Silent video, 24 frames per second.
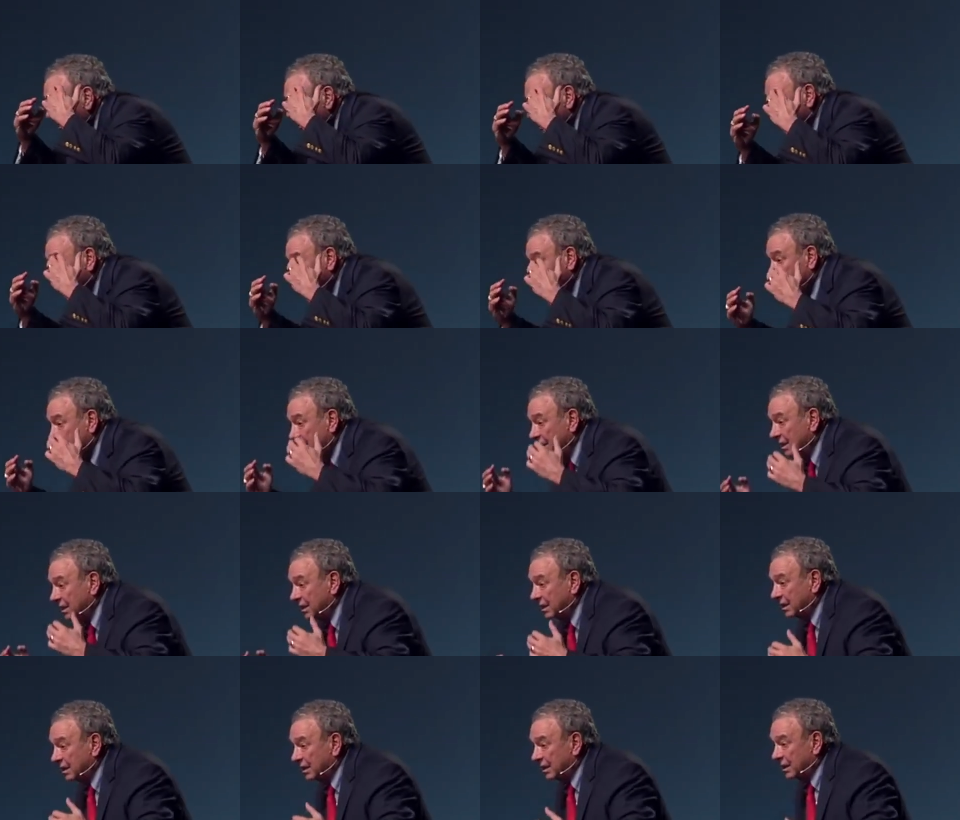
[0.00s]

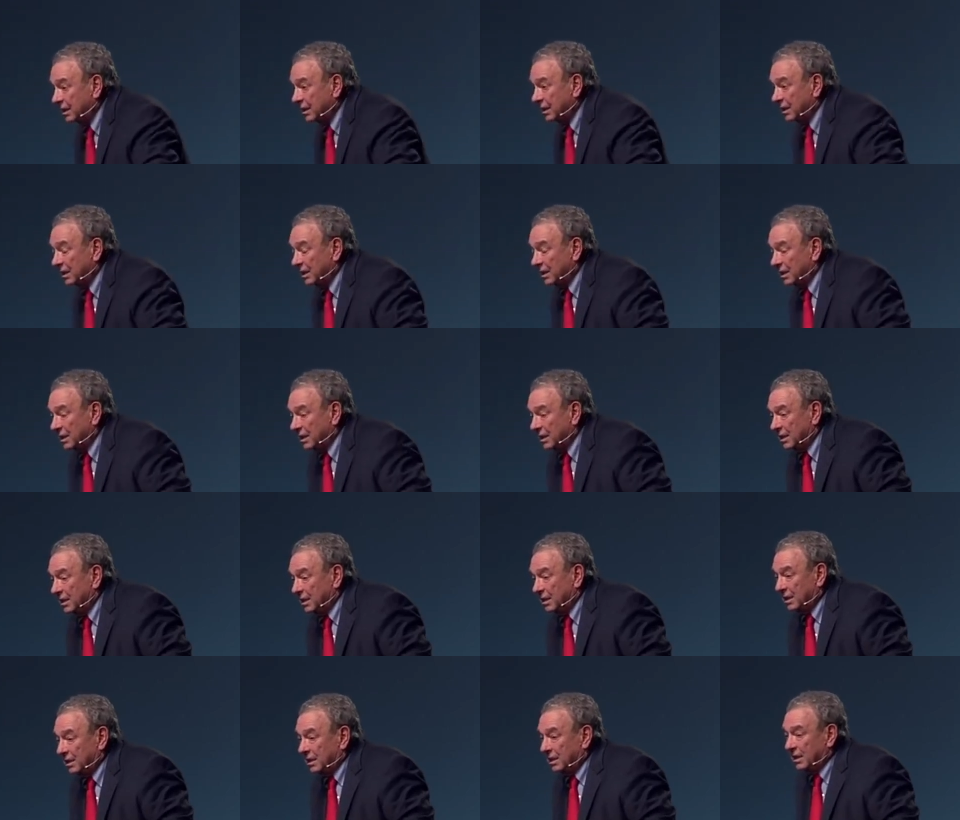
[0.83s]

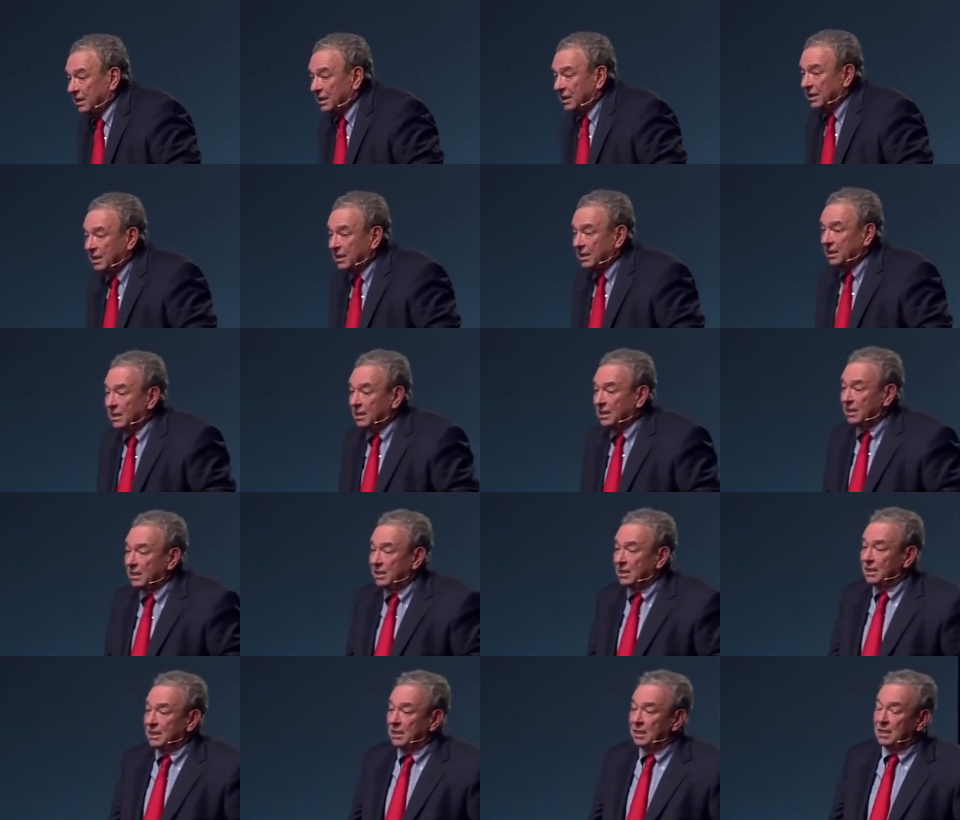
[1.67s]

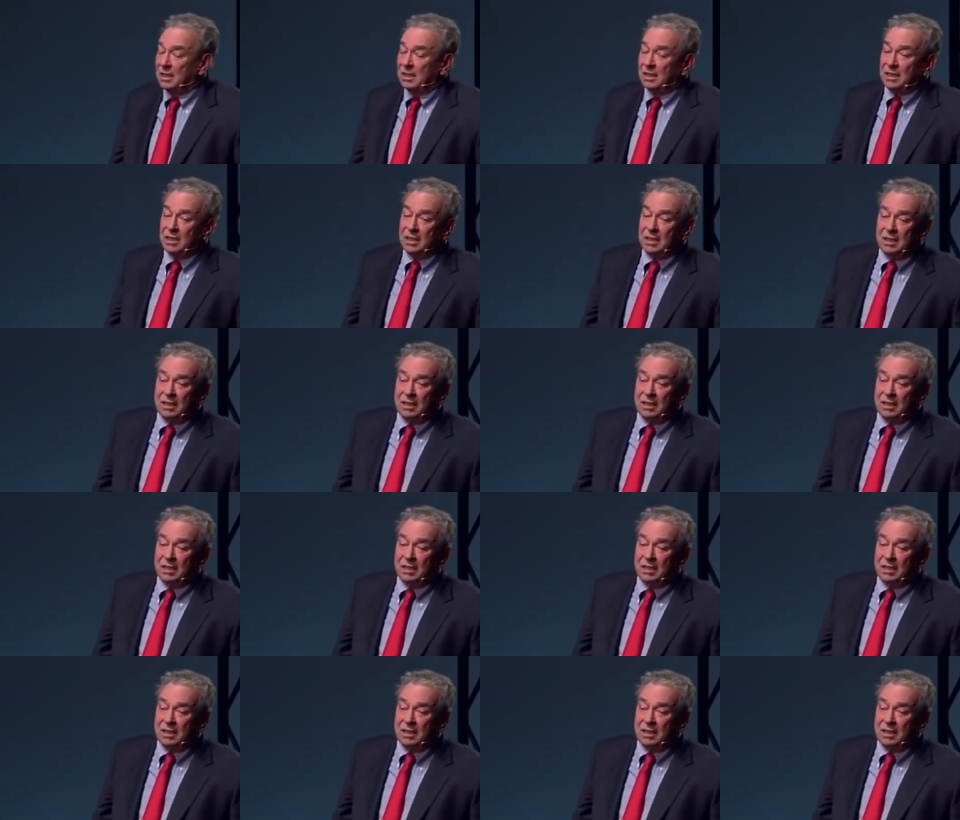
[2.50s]
Nobody speaks.